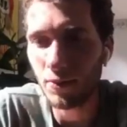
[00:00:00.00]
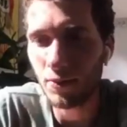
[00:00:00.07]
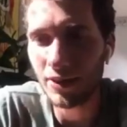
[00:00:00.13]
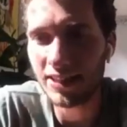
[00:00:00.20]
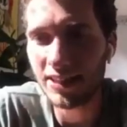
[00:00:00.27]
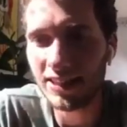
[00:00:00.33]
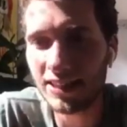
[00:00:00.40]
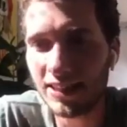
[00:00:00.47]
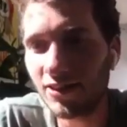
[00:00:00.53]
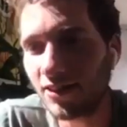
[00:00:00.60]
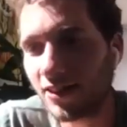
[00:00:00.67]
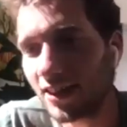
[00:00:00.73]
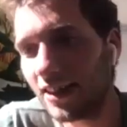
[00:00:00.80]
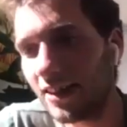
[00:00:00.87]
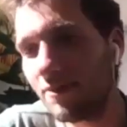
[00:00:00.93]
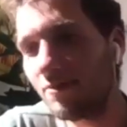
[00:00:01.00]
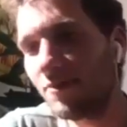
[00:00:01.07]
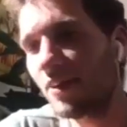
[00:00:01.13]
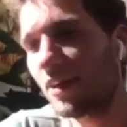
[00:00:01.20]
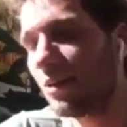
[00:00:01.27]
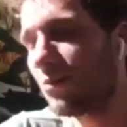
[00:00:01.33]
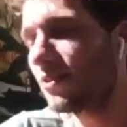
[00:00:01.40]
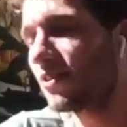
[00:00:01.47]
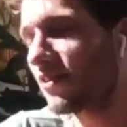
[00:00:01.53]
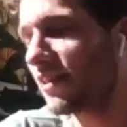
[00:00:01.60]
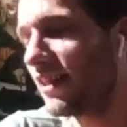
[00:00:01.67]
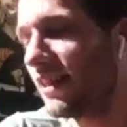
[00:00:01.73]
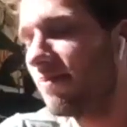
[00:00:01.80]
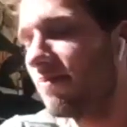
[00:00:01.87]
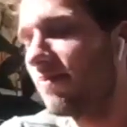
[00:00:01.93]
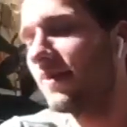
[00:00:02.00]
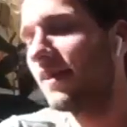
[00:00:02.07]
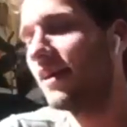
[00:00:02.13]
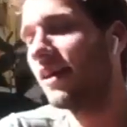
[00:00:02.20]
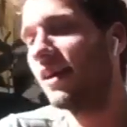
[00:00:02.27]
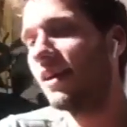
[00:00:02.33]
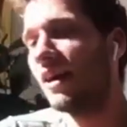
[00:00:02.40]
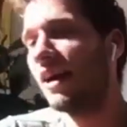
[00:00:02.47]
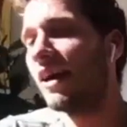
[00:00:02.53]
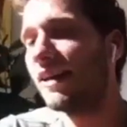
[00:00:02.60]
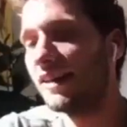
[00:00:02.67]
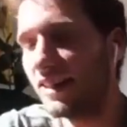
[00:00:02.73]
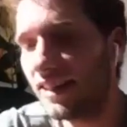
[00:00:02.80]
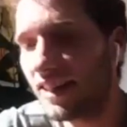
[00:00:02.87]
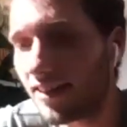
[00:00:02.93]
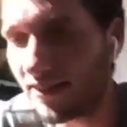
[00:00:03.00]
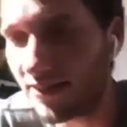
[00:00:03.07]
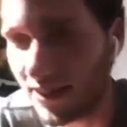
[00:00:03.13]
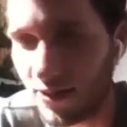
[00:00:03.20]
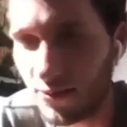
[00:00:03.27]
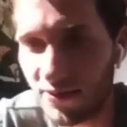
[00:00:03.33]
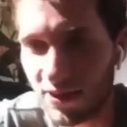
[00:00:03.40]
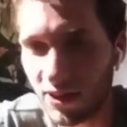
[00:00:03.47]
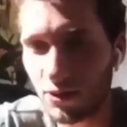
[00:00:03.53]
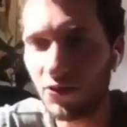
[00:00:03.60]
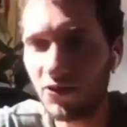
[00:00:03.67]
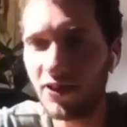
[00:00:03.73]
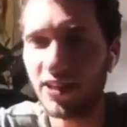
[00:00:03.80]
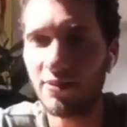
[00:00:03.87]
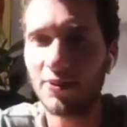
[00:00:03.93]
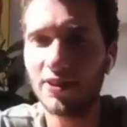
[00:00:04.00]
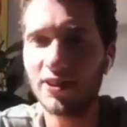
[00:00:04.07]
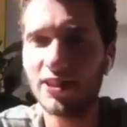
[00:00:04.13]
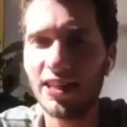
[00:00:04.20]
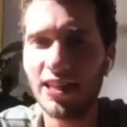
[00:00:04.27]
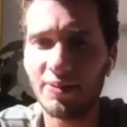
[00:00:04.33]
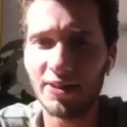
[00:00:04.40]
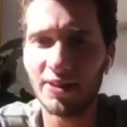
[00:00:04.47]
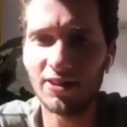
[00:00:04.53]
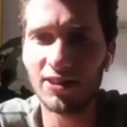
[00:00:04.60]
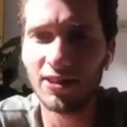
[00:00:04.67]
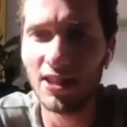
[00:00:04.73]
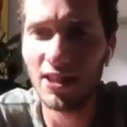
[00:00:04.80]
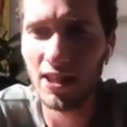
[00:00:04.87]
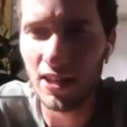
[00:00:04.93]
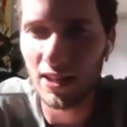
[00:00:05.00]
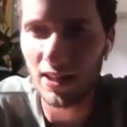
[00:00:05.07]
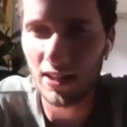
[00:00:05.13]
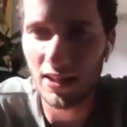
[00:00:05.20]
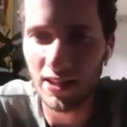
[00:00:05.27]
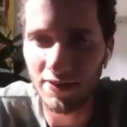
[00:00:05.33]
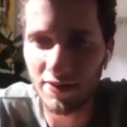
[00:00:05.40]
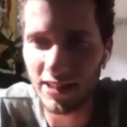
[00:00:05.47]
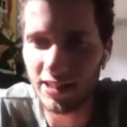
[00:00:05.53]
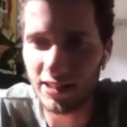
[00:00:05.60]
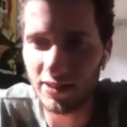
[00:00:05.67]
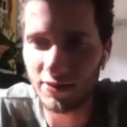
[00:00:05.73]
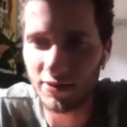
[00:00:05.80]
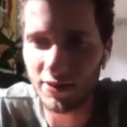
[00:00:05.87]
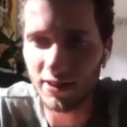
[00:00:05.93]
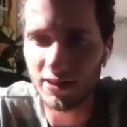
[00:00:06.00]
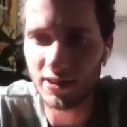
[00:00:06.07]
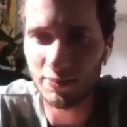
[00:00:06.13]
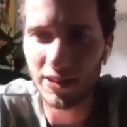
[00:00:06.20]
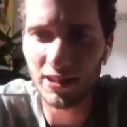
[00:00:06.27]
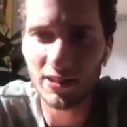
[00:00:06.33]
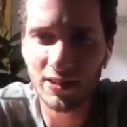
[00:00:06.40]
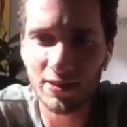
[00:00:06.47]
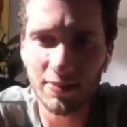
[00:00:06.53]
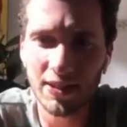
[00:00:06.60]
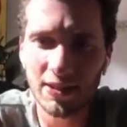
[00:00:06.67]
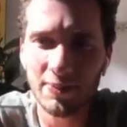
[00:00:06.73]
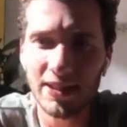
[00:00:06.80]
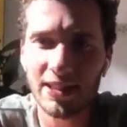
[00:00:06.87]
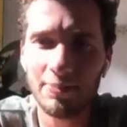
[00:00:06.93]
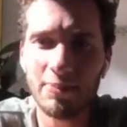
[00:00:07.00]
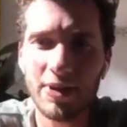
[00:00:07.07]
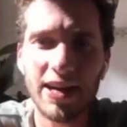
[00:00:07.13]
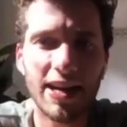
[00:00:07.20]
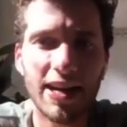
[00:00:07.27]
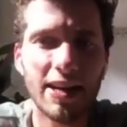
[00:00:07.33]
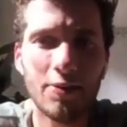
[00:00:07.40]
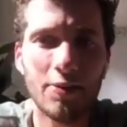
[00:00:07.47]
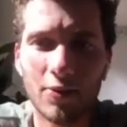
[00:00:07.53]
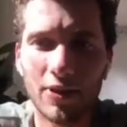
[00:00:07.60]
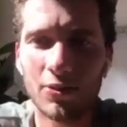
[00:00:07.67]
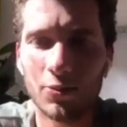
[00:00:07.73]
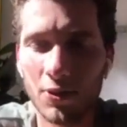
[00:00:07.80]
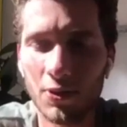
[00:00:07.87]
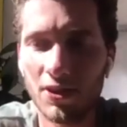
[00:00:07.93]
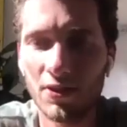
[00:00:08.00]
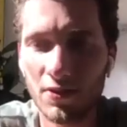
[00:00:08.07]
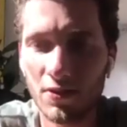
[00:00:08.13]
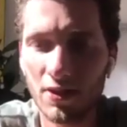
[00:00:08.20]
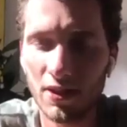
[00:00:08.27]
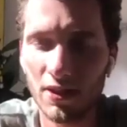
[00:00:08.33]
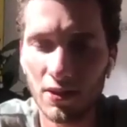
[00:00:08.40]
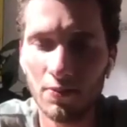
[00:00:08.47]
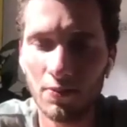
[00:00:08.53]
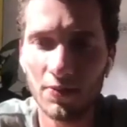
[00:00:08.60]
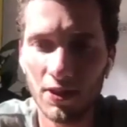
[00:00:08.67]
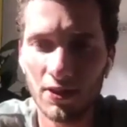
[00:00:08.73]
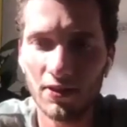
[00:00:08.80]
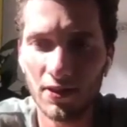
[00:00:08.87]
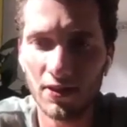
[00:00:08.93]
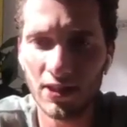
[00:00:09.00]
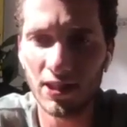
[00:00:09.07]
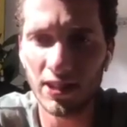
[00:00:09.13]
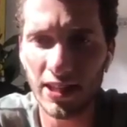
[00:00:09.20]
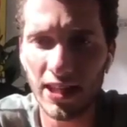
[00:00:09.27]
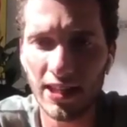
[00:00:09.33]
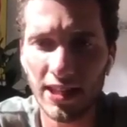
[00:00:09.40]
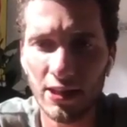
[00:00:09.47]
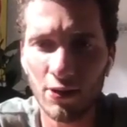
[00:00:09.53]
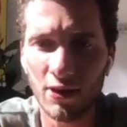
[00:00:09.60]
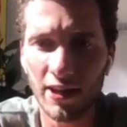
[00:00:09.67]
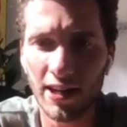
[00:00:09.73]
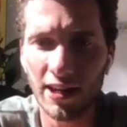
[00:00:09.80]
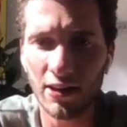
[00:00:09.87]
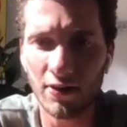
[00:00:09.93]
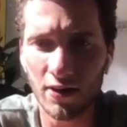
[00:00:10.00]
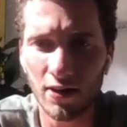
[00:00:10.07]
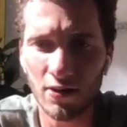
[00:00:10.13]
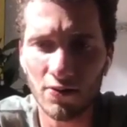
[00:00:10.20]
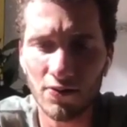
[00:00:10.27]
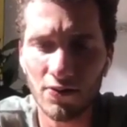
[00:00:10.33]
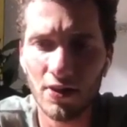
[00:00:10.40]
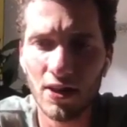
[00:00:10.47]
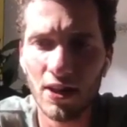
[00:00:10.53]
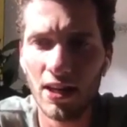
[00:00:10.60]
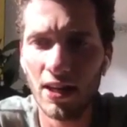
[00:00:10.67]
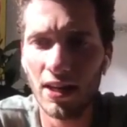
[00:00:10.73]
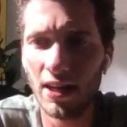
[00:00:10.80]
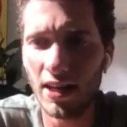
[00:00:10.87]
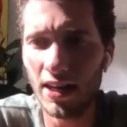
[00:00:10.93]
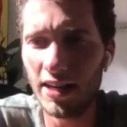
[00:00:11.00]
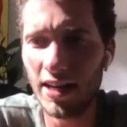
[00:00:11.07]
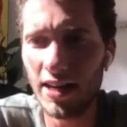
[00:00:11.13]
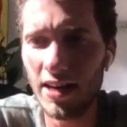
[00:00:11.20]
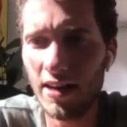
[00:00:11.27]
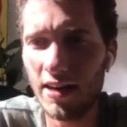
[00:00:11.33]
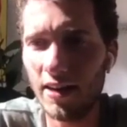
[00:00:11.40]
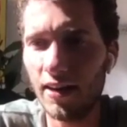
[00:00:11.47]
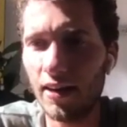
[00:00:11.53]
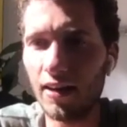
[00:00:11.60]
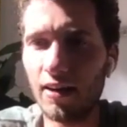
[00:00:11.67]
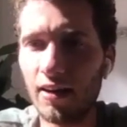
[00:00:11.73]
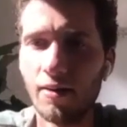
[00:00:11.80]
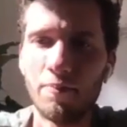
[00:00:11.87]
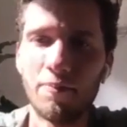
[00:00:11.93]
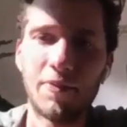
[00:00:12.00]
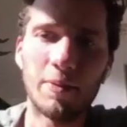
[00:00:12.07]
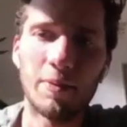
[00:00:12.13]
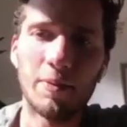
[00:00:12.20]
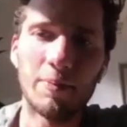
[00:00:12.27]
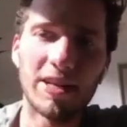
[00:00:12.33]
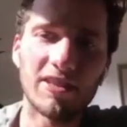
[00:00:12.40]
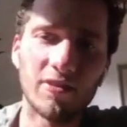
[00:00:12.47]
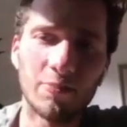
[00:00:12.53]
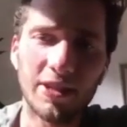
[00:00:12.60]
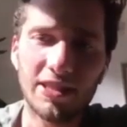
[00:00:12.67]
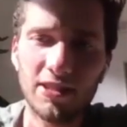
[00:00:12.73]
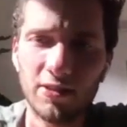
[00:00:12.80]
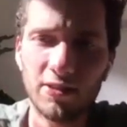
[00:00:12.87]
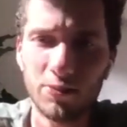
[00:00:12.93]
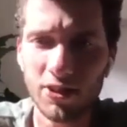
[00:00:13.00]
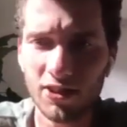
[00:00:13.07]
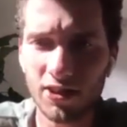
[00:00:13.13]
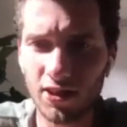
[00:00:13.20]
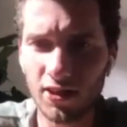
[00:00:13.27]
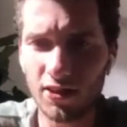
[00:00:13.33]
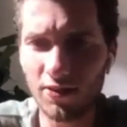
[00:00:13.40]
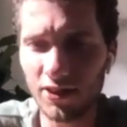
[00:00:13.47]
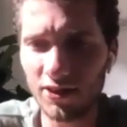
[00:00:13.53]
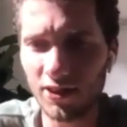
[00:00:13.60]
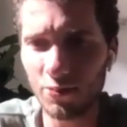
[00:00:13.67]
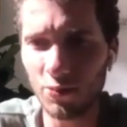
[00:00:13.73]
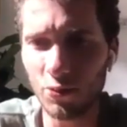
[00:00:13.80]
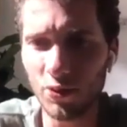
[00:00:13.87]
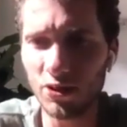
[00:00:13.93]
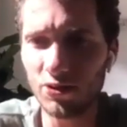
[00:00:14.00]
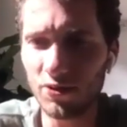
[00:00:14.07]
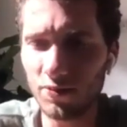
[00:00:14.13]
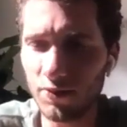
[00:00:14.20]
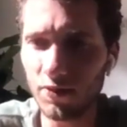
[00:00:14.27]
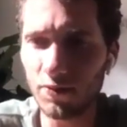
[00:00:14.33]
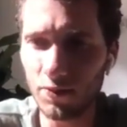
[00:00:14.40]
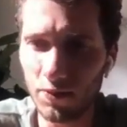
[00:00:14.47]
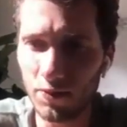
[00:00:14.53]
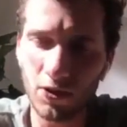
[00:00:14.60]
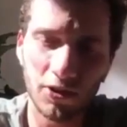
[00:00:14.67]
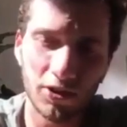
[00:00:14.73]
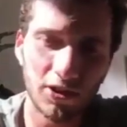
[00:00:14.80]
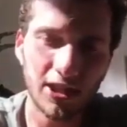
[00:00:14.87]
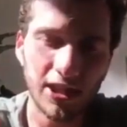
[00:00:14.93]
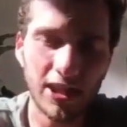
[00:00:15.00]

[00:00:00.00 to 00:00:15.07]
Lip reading: Which is not really, it wasn't really, didn't have to do with the content per se, because the invasion of France and Belgium had been in May, which was, you know, just steady organic growth. And then the Battle of Britain would start over the summer, which caused